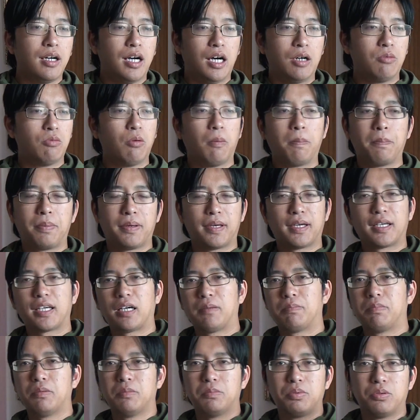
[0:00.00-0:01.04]
I will pick
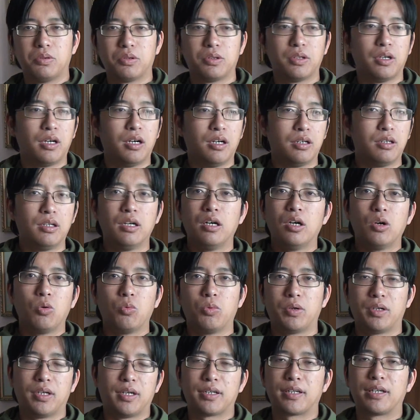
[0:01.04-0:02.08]
up and put on
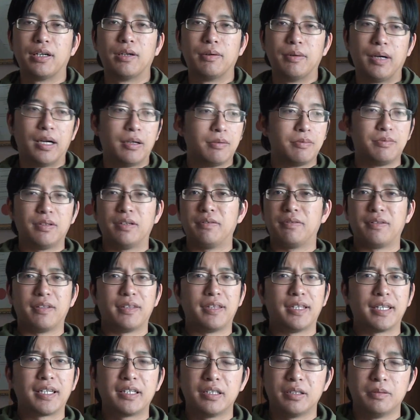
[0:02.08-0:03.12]
when I go out without even
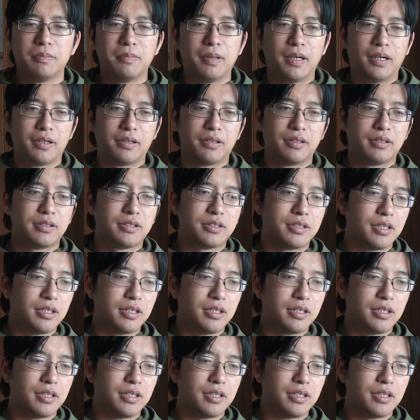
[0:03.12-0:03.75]
thinking about it.